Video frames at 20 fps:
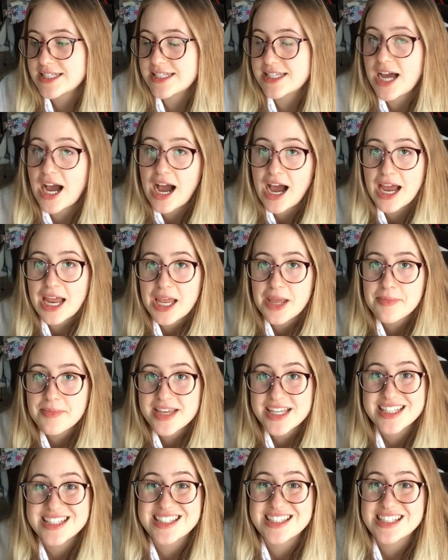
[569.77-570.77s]
time
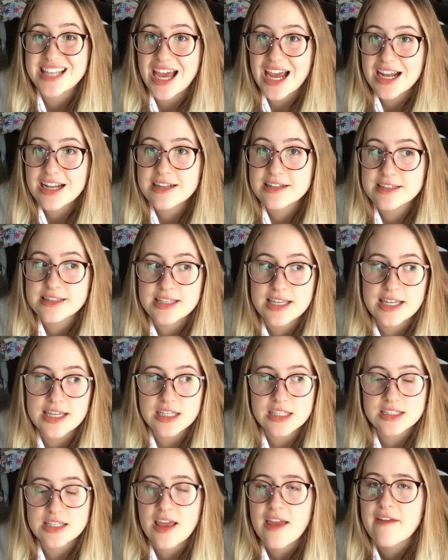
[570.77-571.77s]
and sex
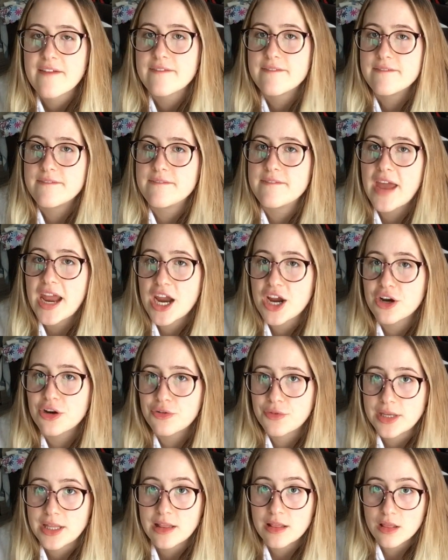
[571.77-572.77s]
is
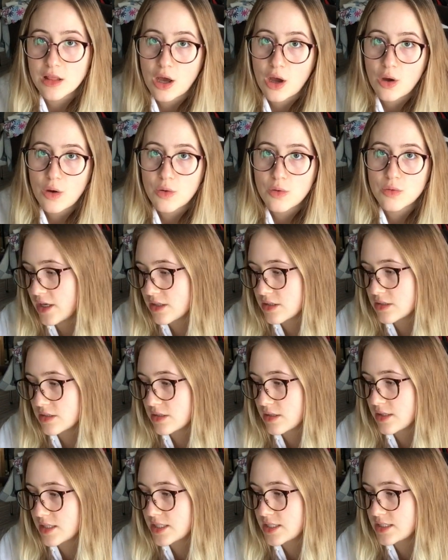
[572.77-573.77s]
very low.
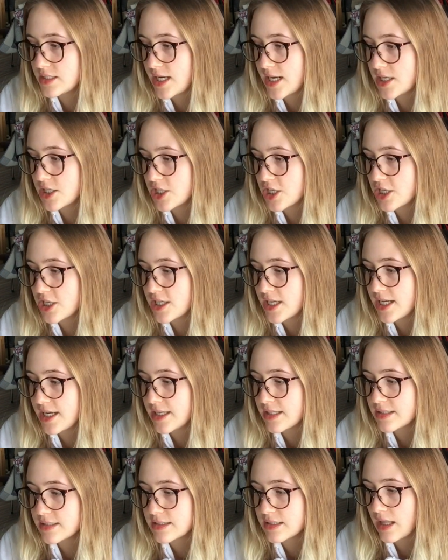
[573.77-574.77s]
The standard
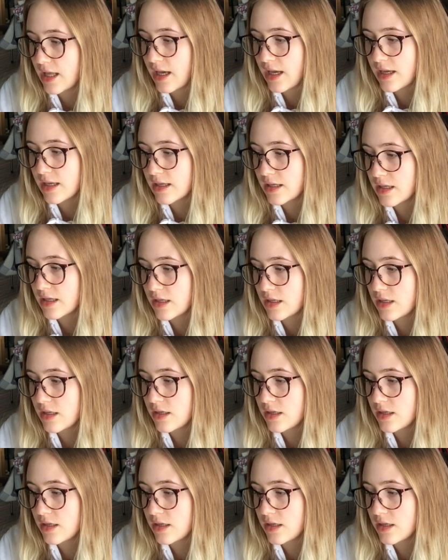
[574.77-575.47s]
is like